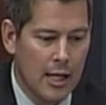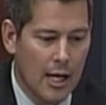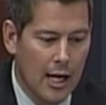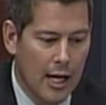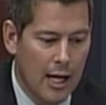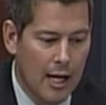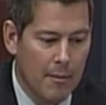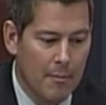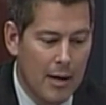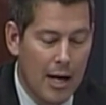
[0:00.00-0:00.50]

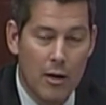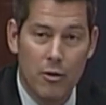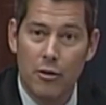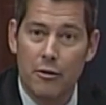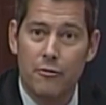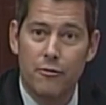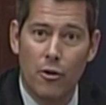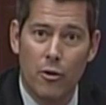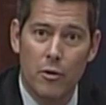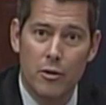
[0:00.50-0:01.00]
I'll
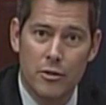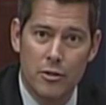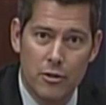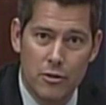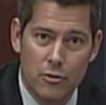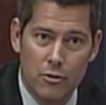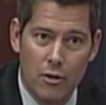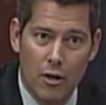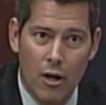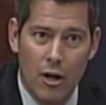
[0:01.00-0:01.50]
look forward
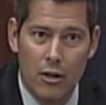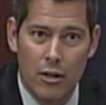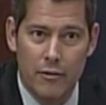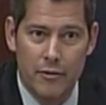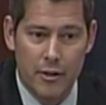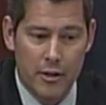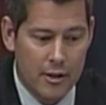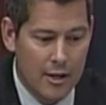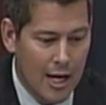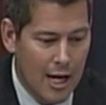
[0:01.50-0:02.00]
to all
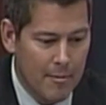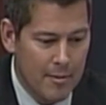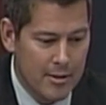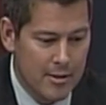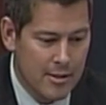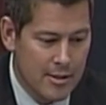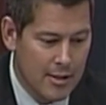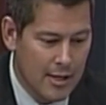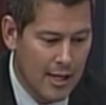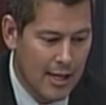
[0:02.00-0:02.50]
of your
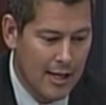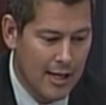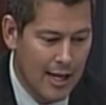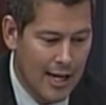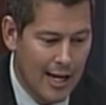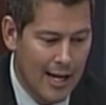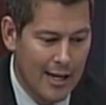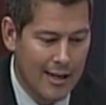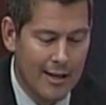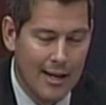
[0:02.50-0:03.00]
comments
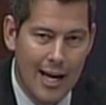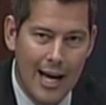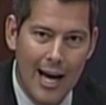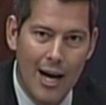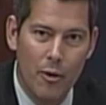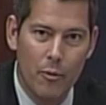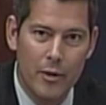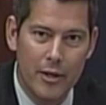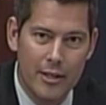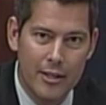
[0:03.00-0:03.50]
on
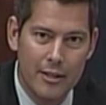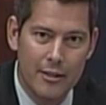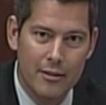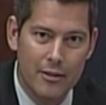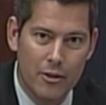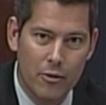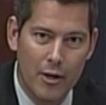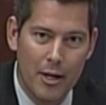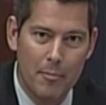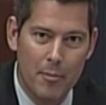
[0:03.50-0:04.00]
how we
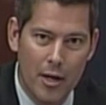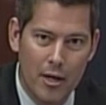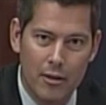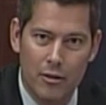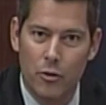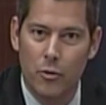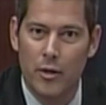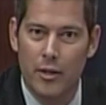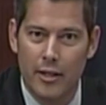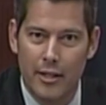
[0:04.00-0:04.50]
could create better
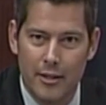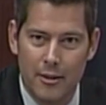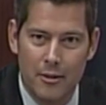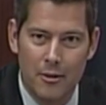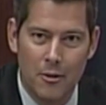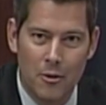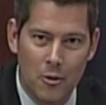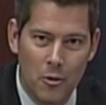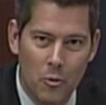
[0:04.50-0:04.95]
liquidity